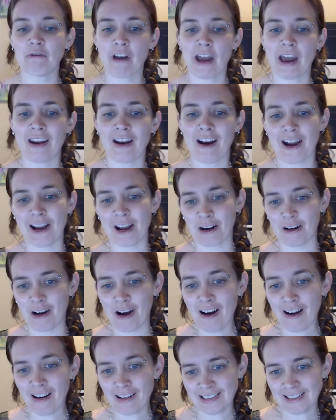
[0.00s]
red iron
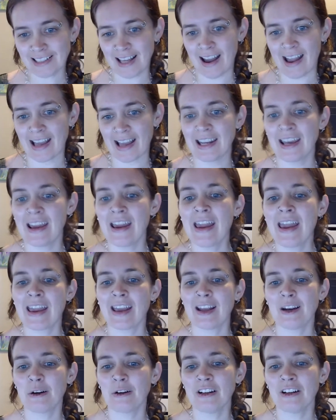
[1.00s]
oxide
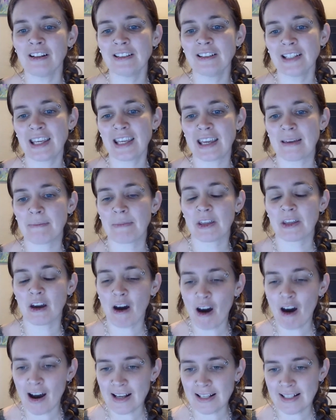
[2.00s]
in order to keep the
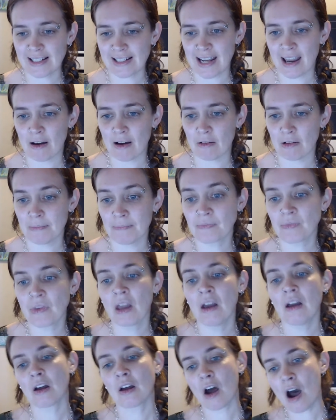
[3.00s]
cost down.
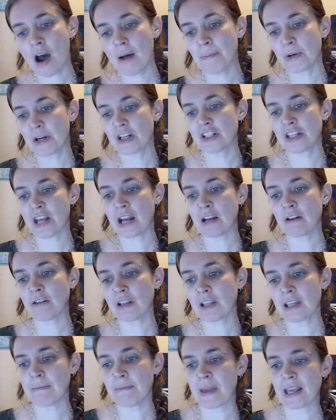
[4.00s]
Copper
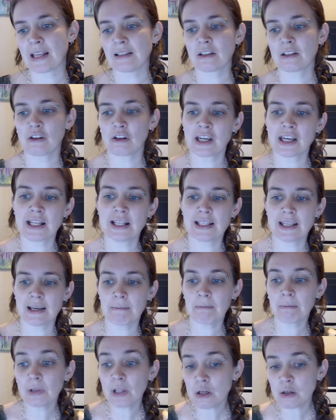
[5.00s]
generally makes greens
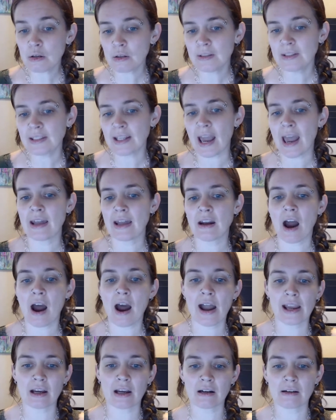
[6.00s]
and blues, and
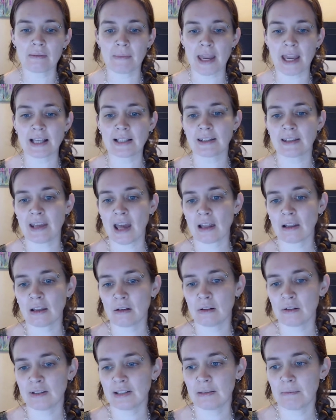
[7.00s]
iron makes
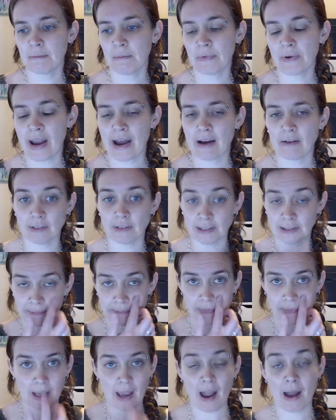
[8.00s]
yellows and browns
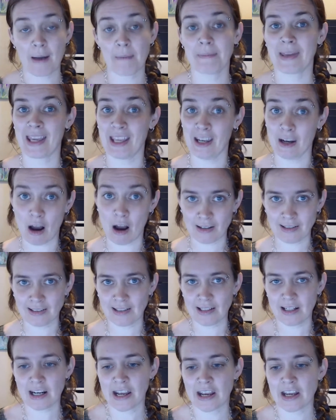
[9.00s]
in
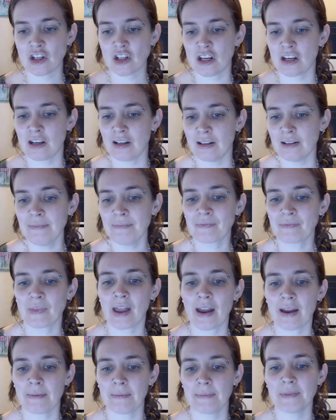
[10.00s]
oxidation.
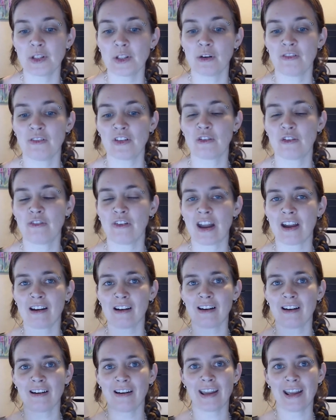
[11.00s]
So if you
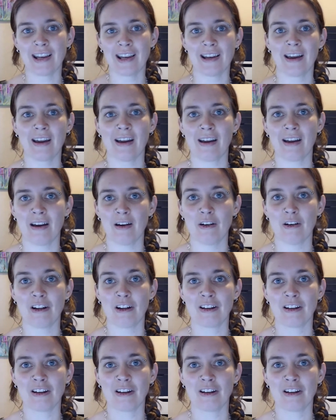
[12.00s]
fire in a